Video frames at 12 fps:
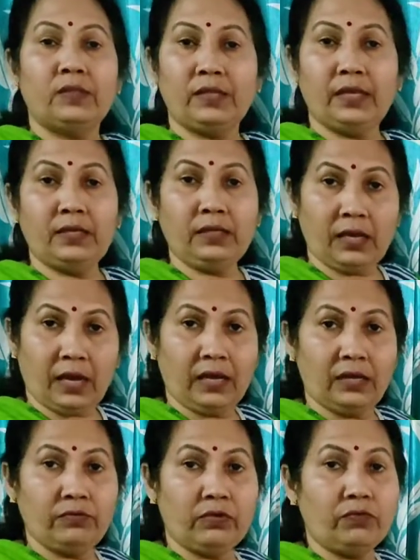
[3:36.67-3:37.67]
then
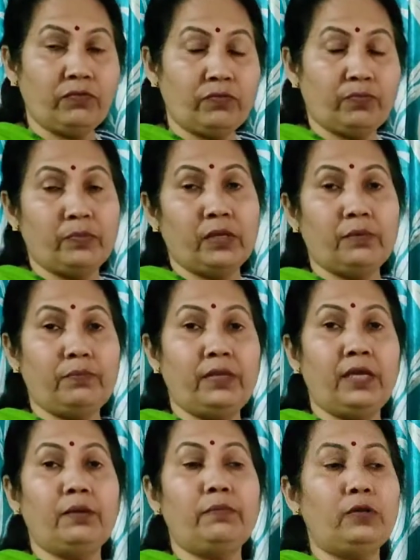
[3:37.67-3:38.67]
I will
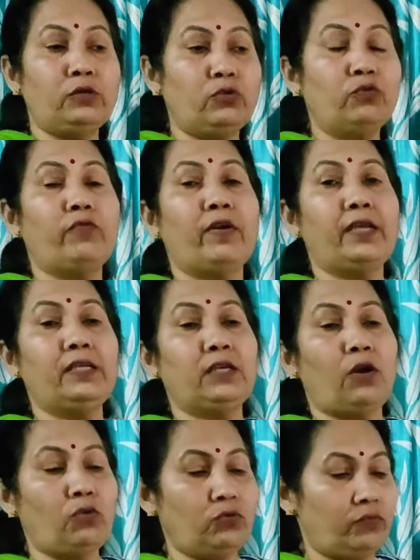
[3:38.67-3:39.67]
be able to
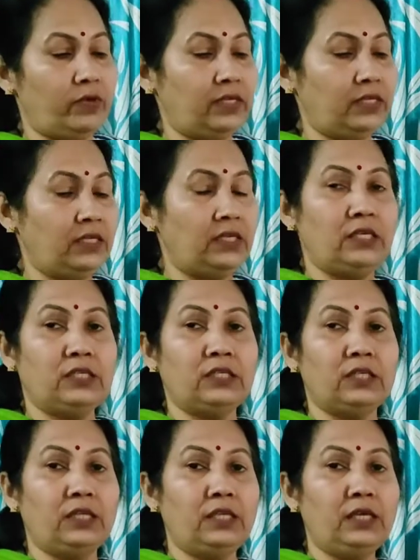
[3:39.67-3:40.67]
find out very
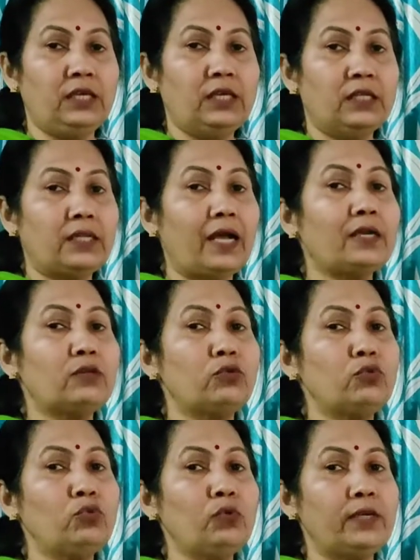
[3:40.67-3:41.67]
easily that
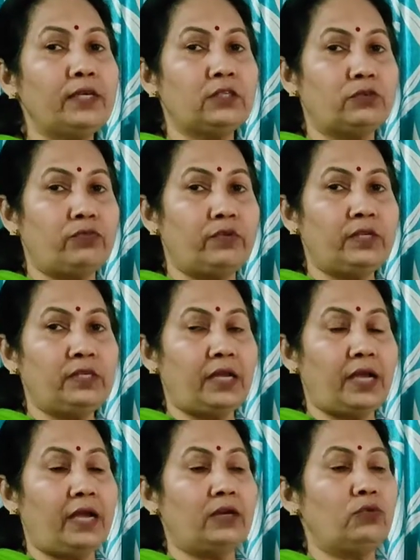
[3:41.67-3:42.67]
who is
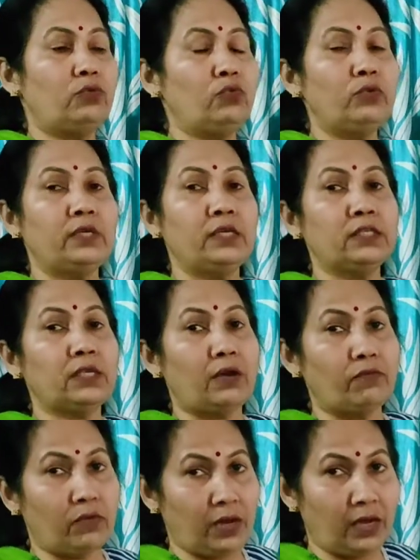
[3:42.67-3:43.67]
fit and who is
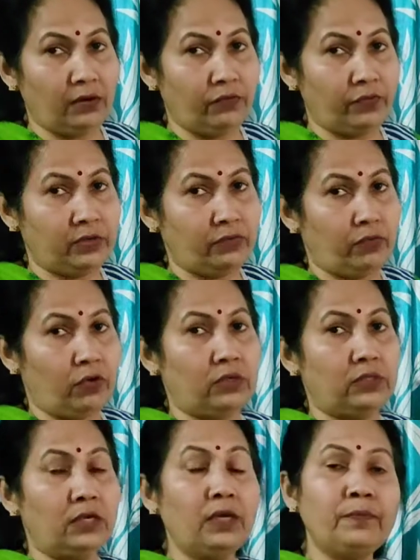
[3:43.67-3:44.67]
unfit
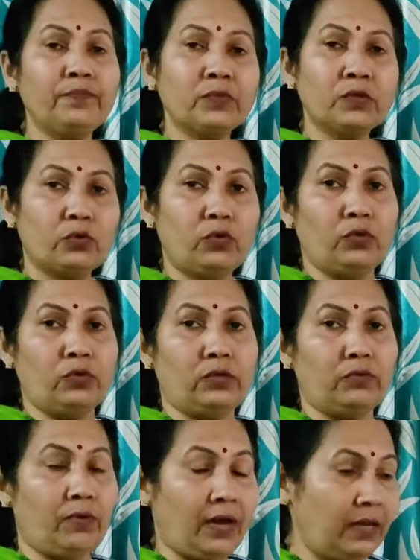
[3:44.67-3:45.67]
for the
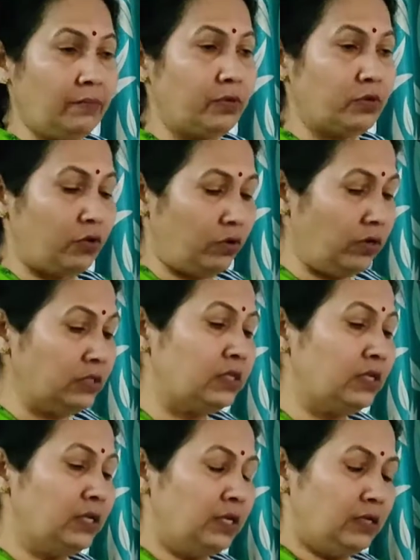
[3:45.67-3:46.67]
court. Why?
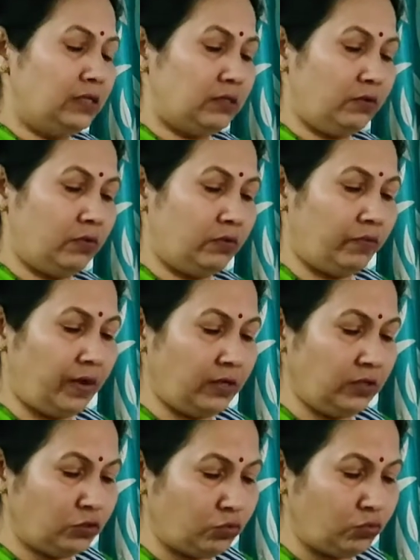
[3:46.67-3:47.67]
Because the
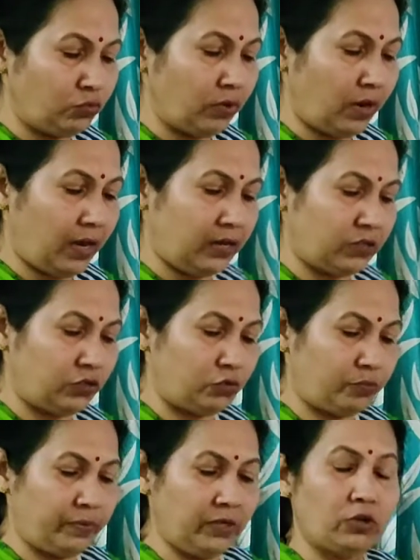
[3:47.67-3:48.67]
ones who are
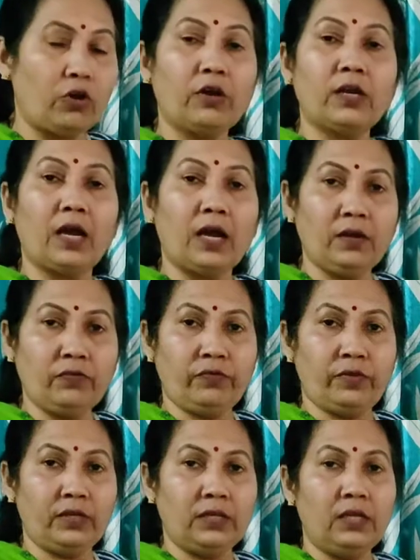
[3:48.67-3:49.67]
stupid or
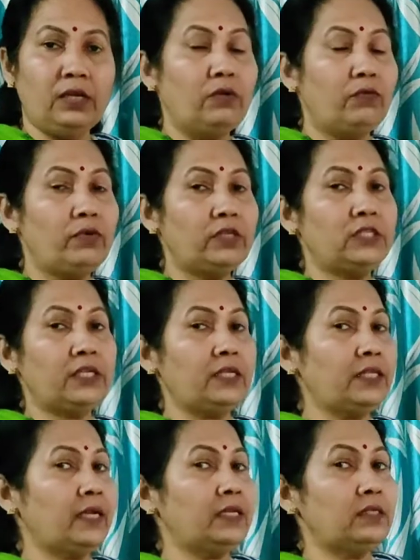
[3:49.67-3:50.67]
unfit will
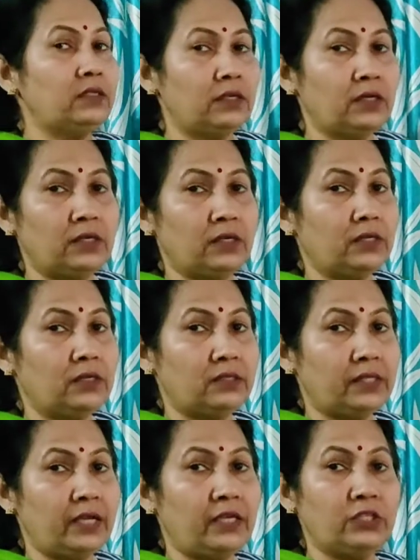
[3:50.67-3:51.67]
say that
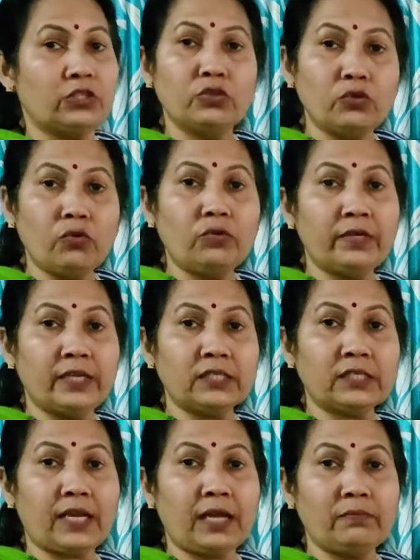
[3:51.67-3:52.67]
there is no
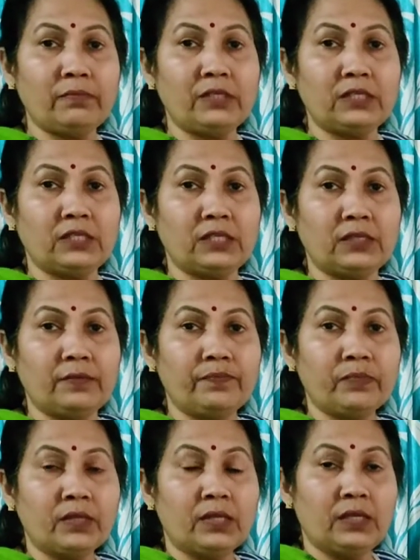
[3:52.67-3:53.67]
dress can be seen.
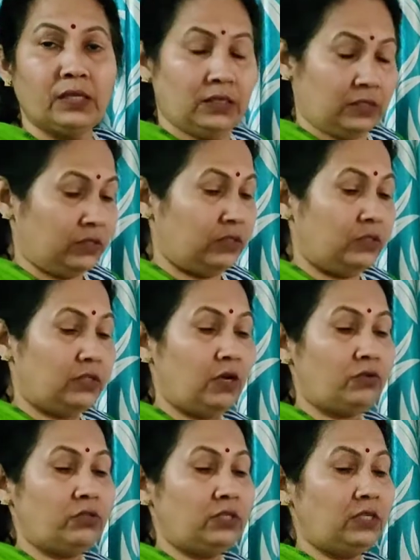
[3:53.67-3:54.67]

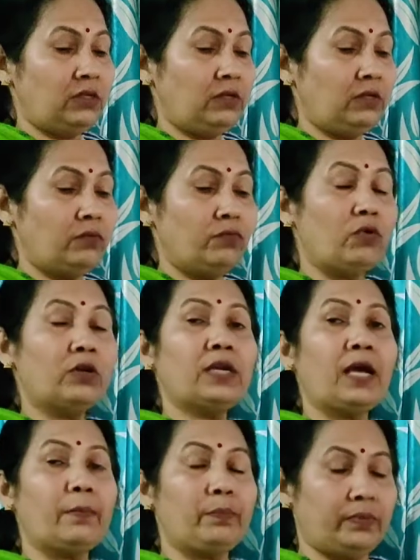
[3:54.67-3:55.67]
Now see what
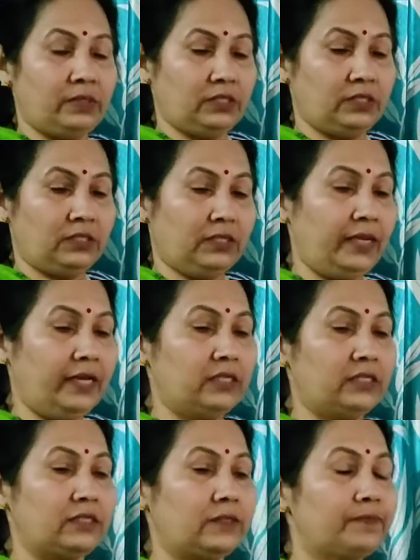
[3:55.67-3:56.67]
happens
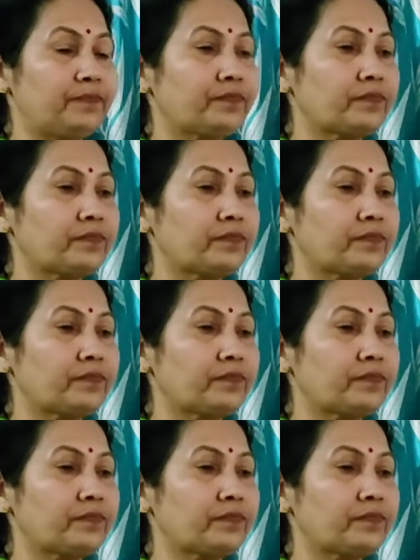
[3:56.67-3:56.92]
next.